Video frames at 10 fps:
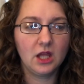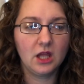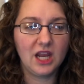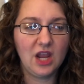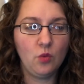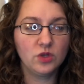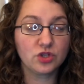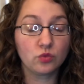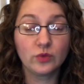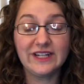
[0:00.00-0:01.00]
it was a
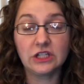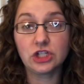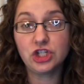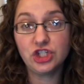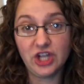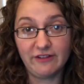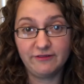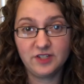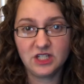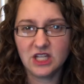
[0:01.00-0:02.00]
real
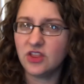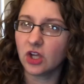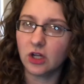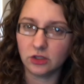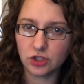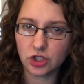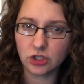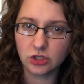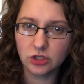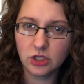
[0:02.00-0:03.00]
shift in the culture
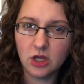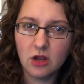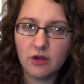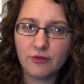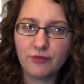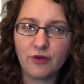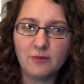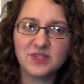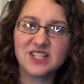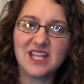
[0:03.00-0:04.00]
from
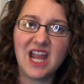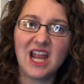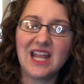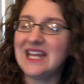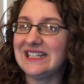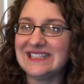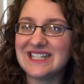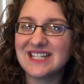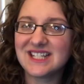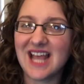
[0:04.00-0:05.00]
seeing
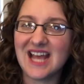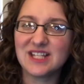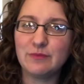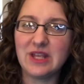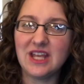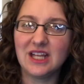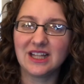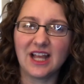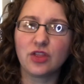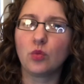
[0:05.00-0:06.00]
illness as being
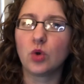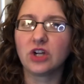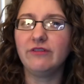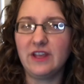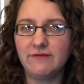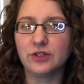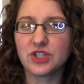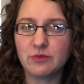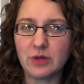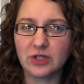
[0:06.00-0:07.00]
like the work of evil
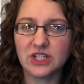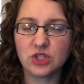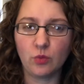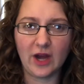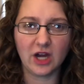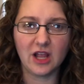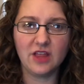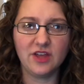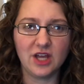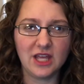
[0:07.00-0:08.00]
spirits, where
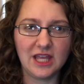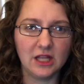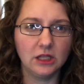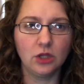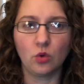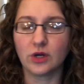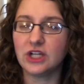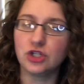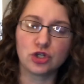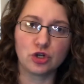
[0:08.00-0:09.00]
the ill or
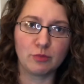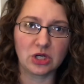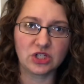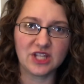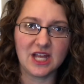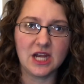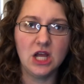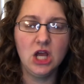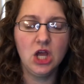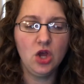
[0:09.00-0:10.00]
injured person
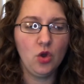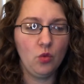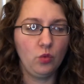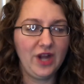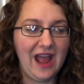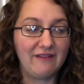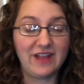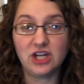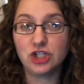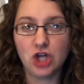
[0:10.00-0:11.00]
would have a
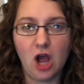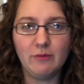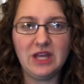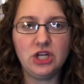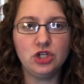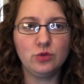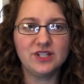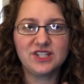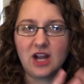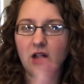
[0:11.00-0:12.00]
shaman do a
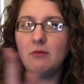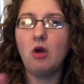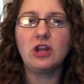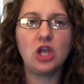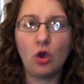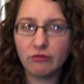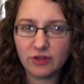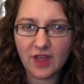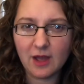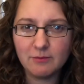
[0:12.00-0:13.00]
ceremony over
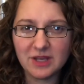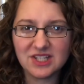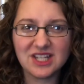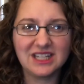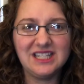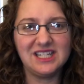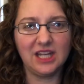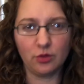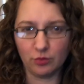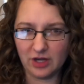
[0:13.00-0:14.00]
them, basically to get
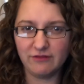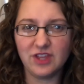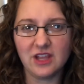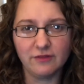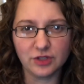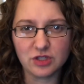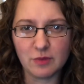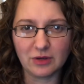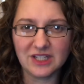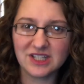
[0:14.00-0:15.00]
rid of the evil
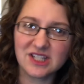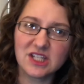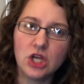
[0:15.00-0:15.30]
spirits,